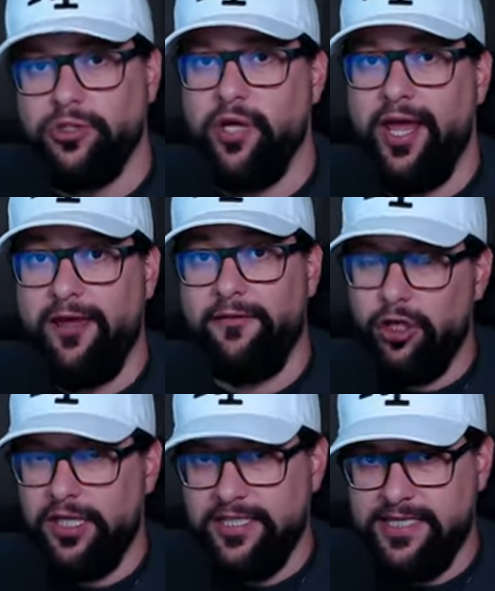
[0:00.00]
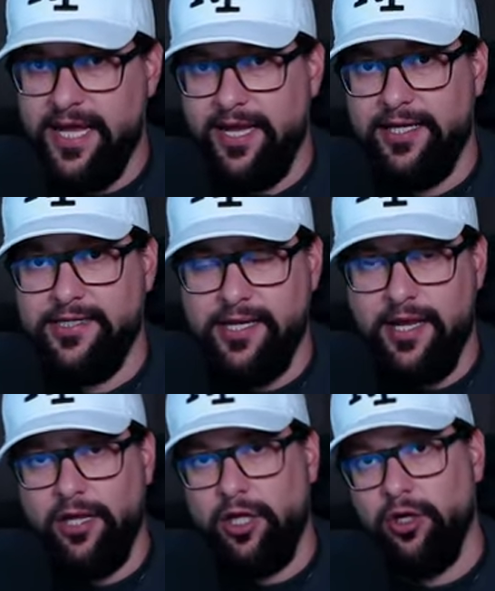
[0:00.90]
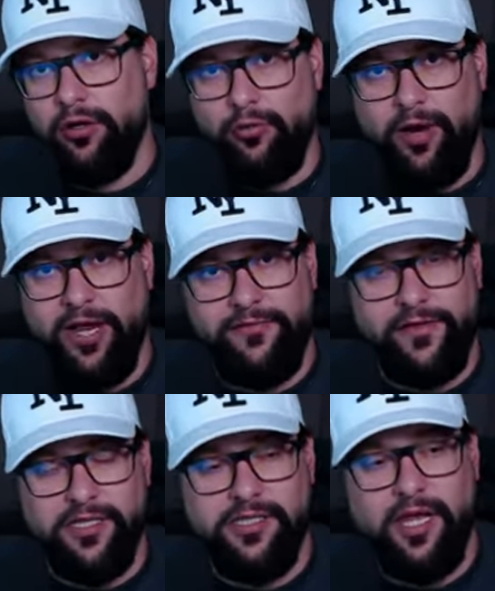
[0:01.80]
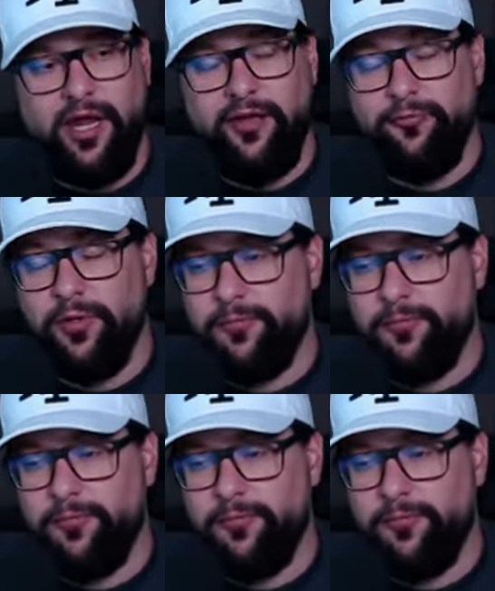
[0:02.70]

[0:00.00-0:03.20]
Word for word: to have good aesthetics and good graphics. And I've been